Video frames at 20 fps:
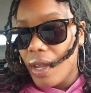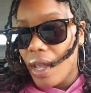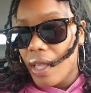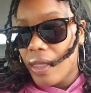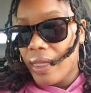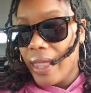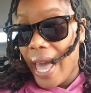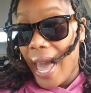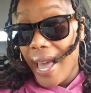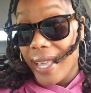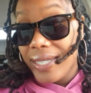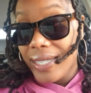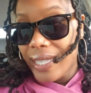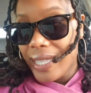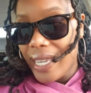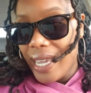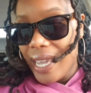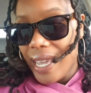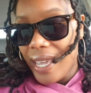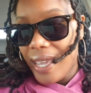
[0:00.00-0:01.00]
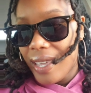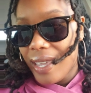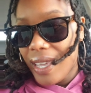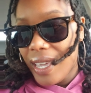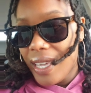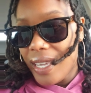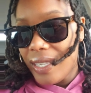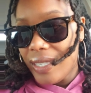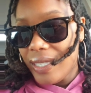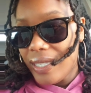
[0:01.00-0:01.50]
lastly,
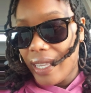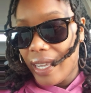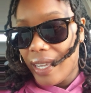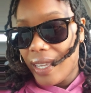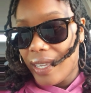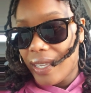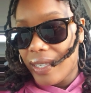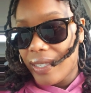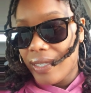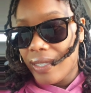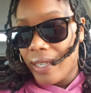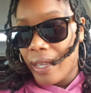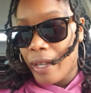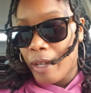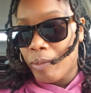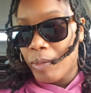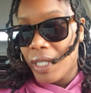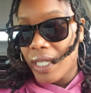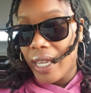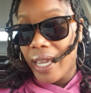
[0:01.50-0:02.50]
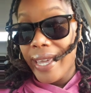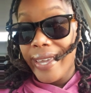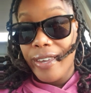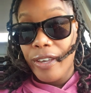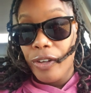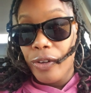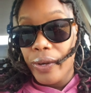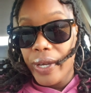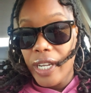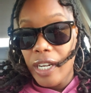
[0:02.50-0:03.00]
he says, to
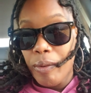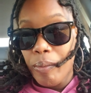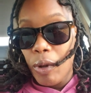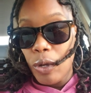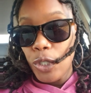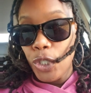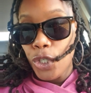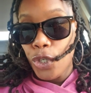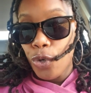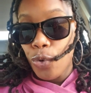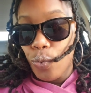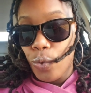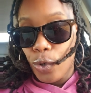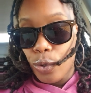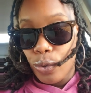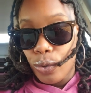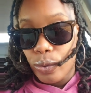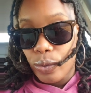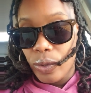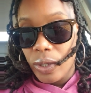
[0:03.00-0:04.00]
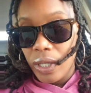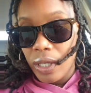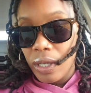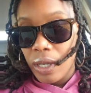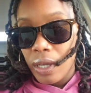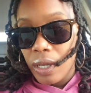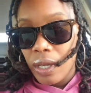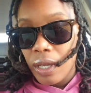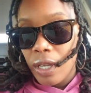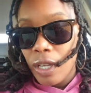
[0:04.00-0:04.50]
heal an emotional wound,
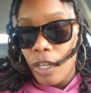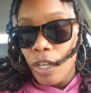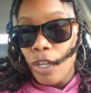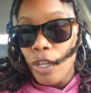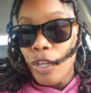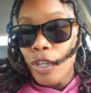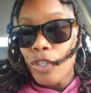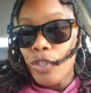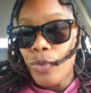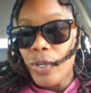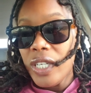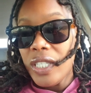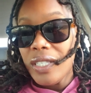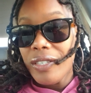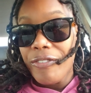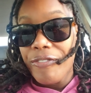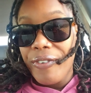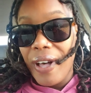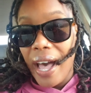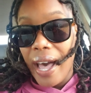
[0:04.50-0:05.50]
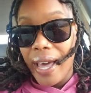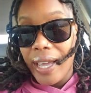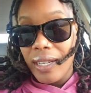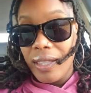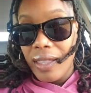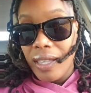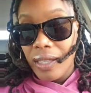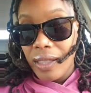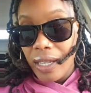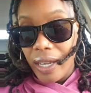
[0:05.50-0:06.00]
you need to
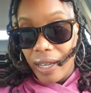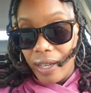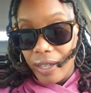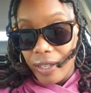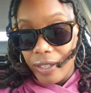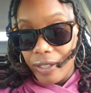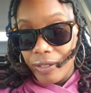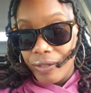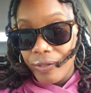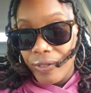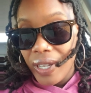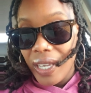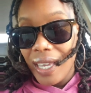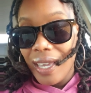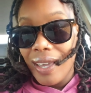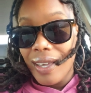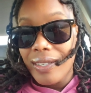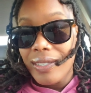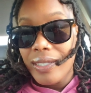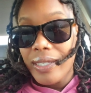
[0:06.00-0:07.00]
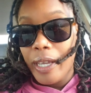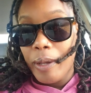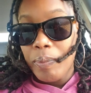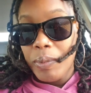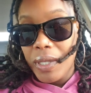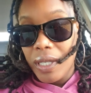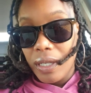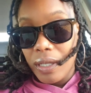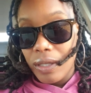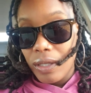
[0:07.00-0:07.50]
find the love,
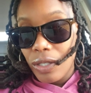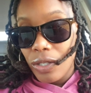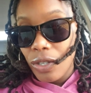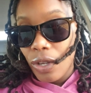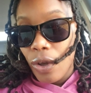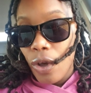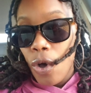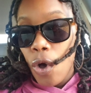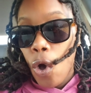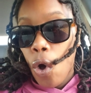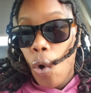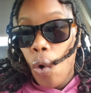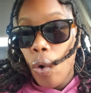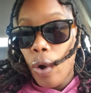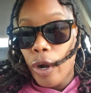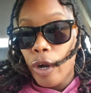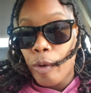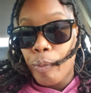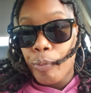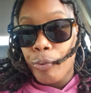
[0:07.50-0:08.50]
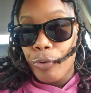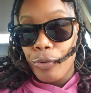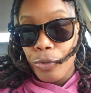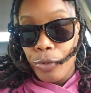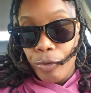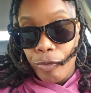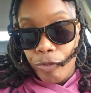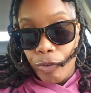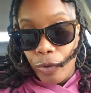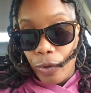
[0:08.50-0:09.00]
acceptance, or
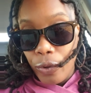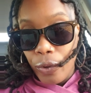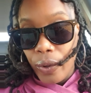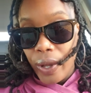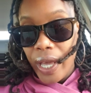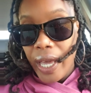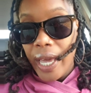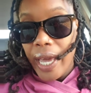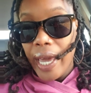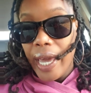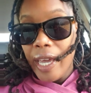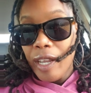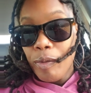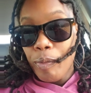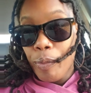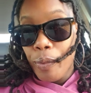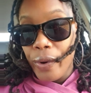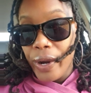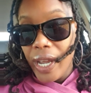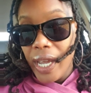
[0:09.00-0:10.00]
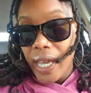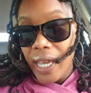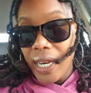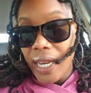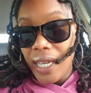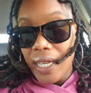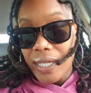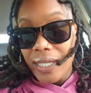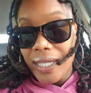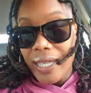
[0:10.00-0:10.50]
approval and bring it
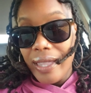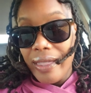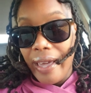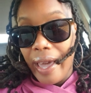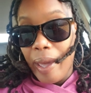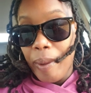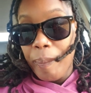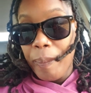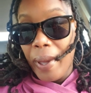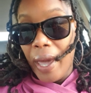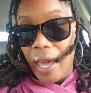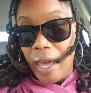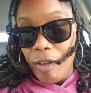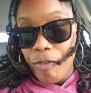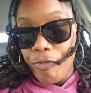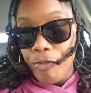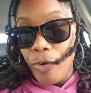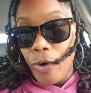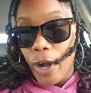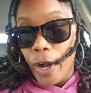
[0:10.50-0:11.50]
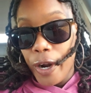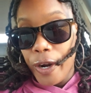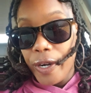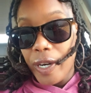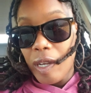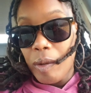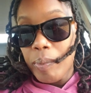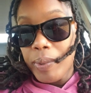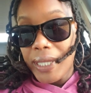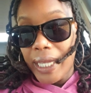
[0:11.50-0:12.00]
into that painful,
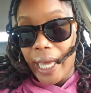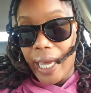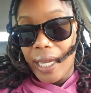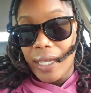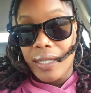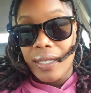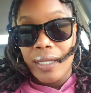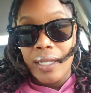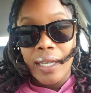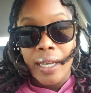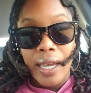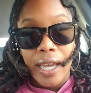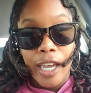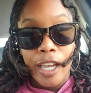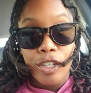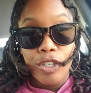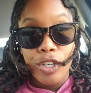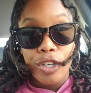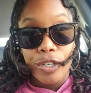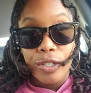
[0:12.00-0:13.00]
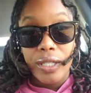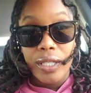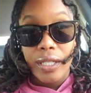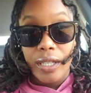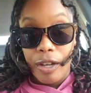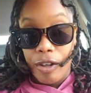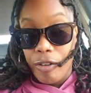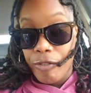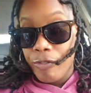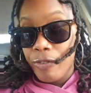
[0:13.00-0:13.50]
hurting place in
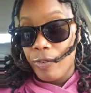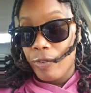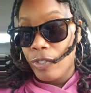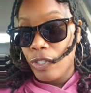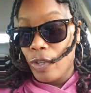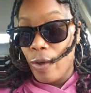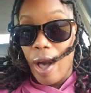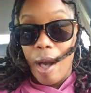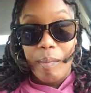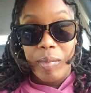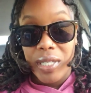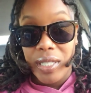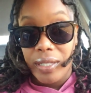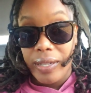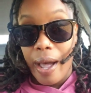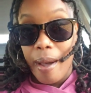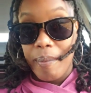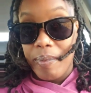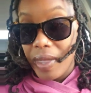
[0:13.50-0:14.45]
yourself. So I'm going to stop